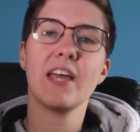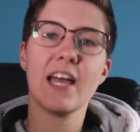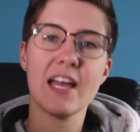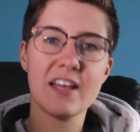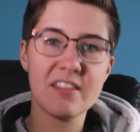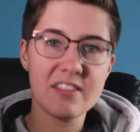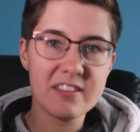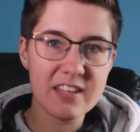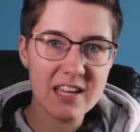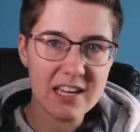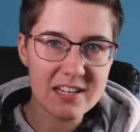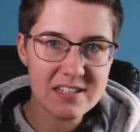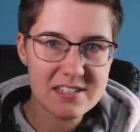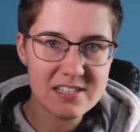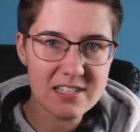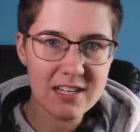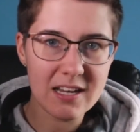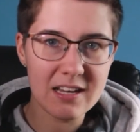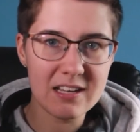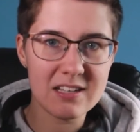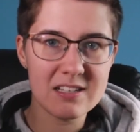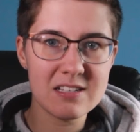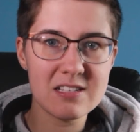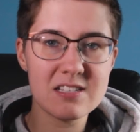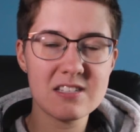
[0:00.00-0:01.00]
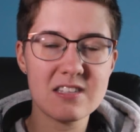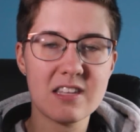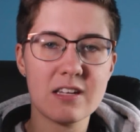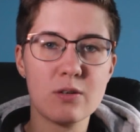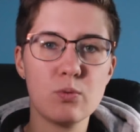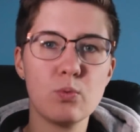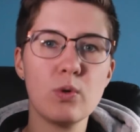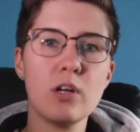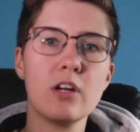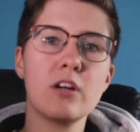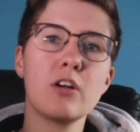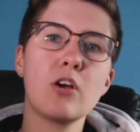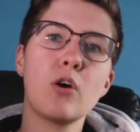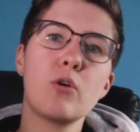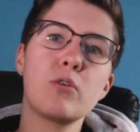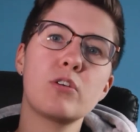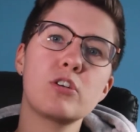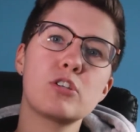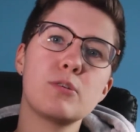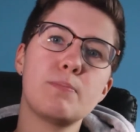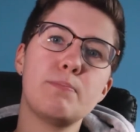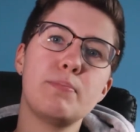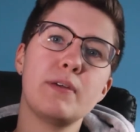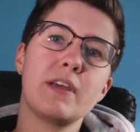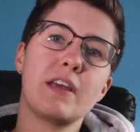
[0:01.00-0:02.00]
And the idea is that we are going
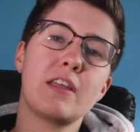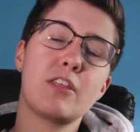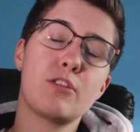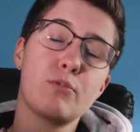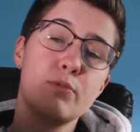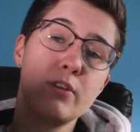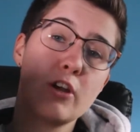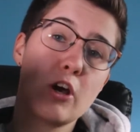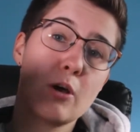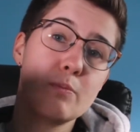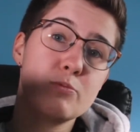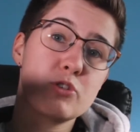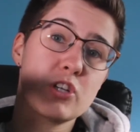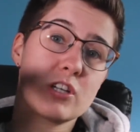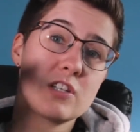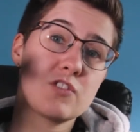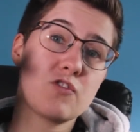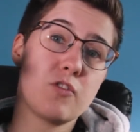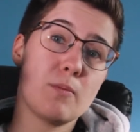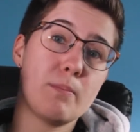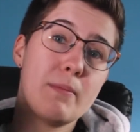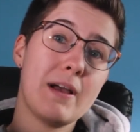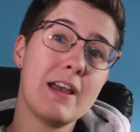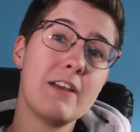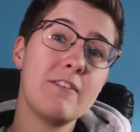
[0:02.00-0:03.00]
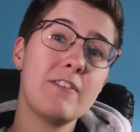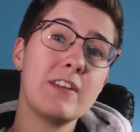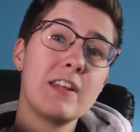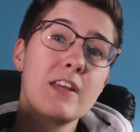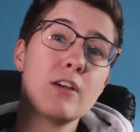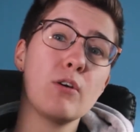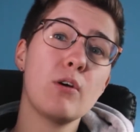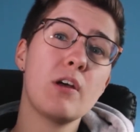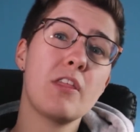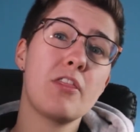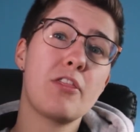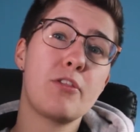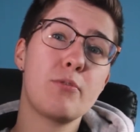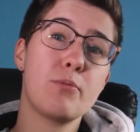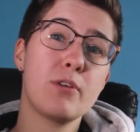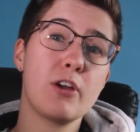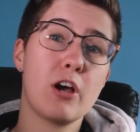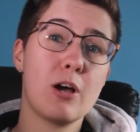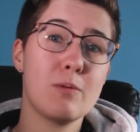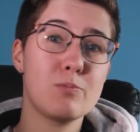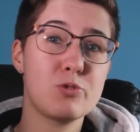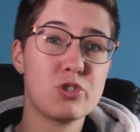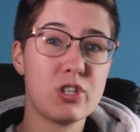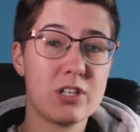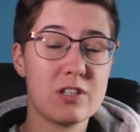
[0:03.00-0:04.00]
to pick 3 objects for my video and 3
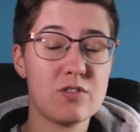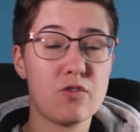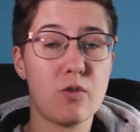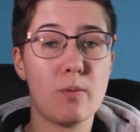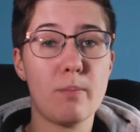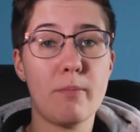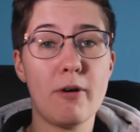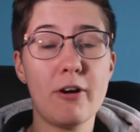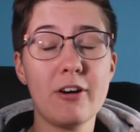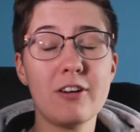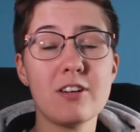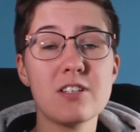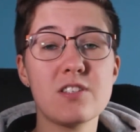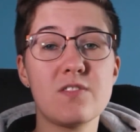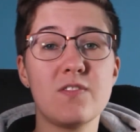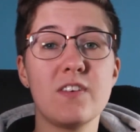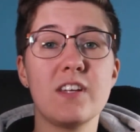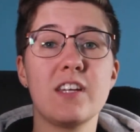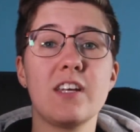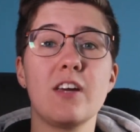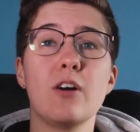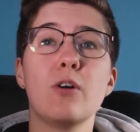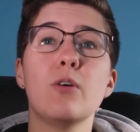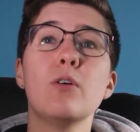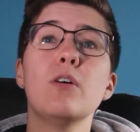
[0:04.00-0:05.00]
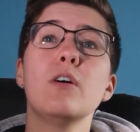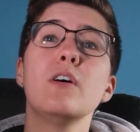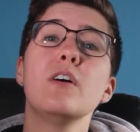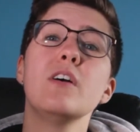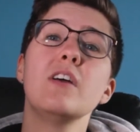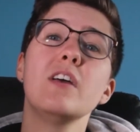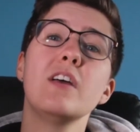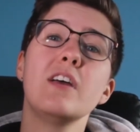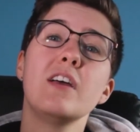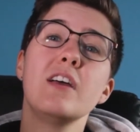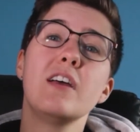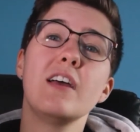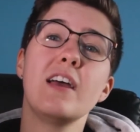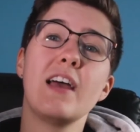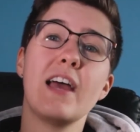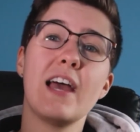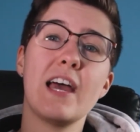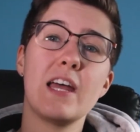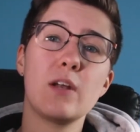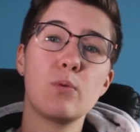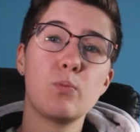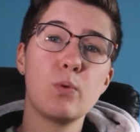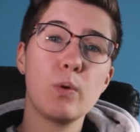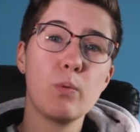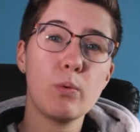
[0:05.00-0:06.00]
objects for Markus' video,
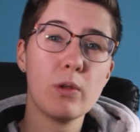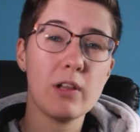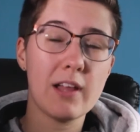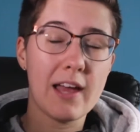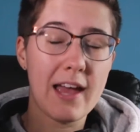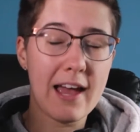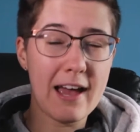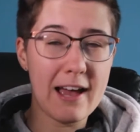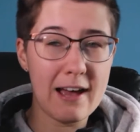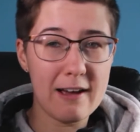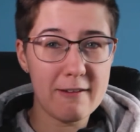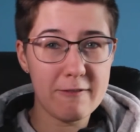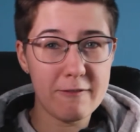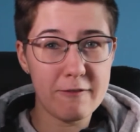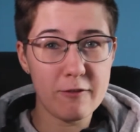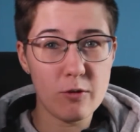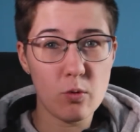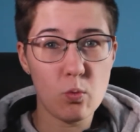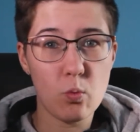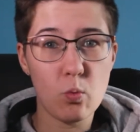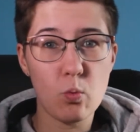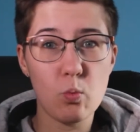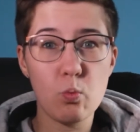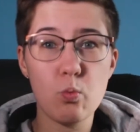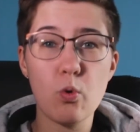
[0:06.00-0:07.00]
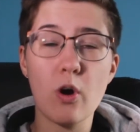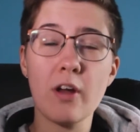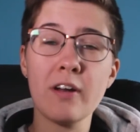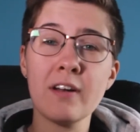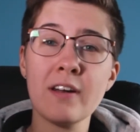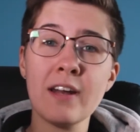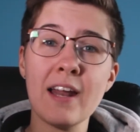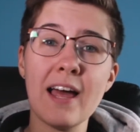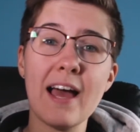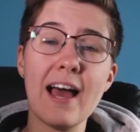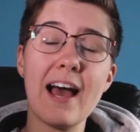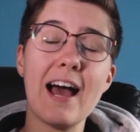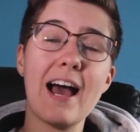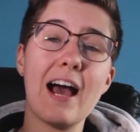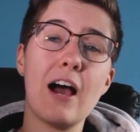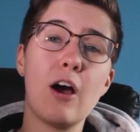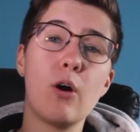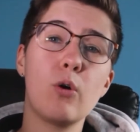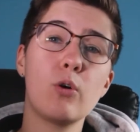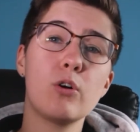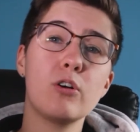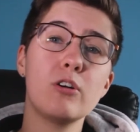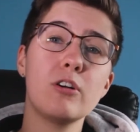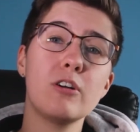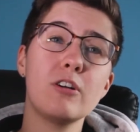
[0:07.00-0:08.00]
and we will have 1
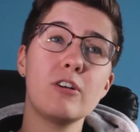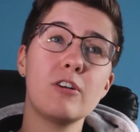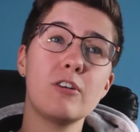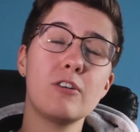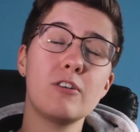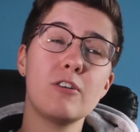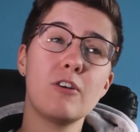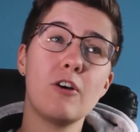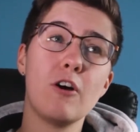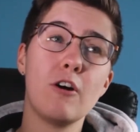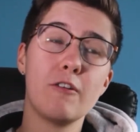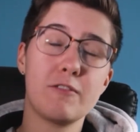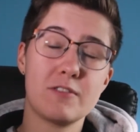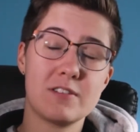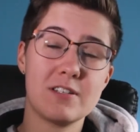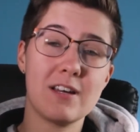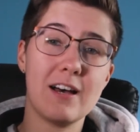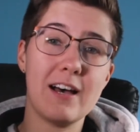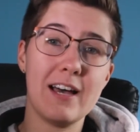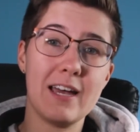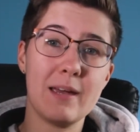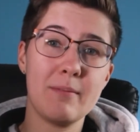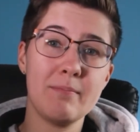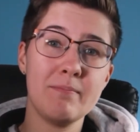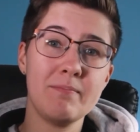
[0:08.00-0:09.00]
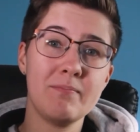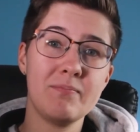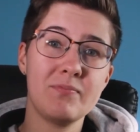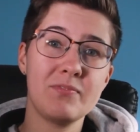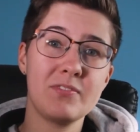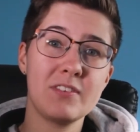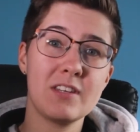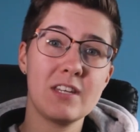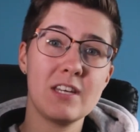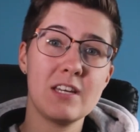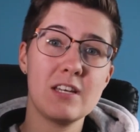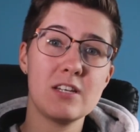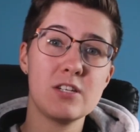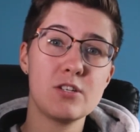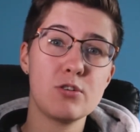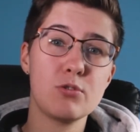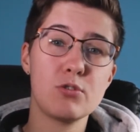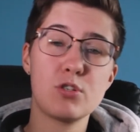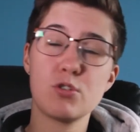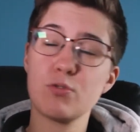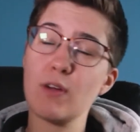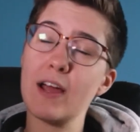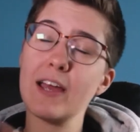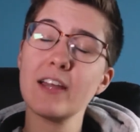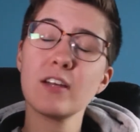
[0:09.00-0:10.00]
hour of time to
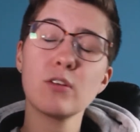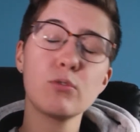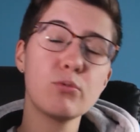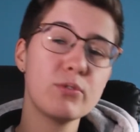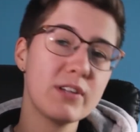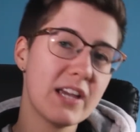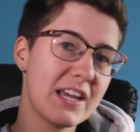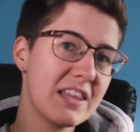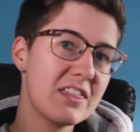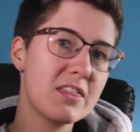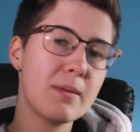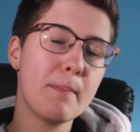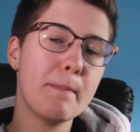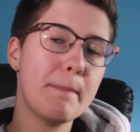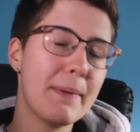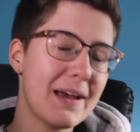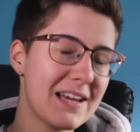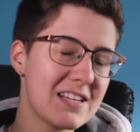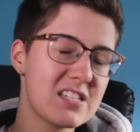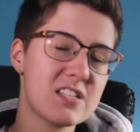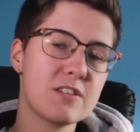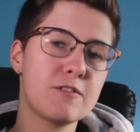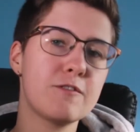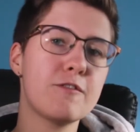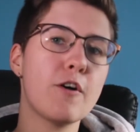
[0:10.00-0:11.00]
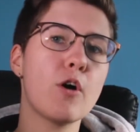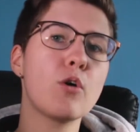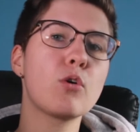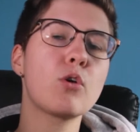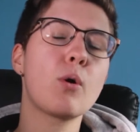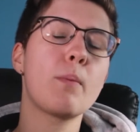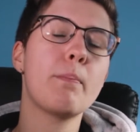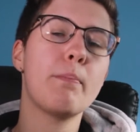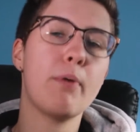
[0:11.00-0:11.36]
try and create the best photo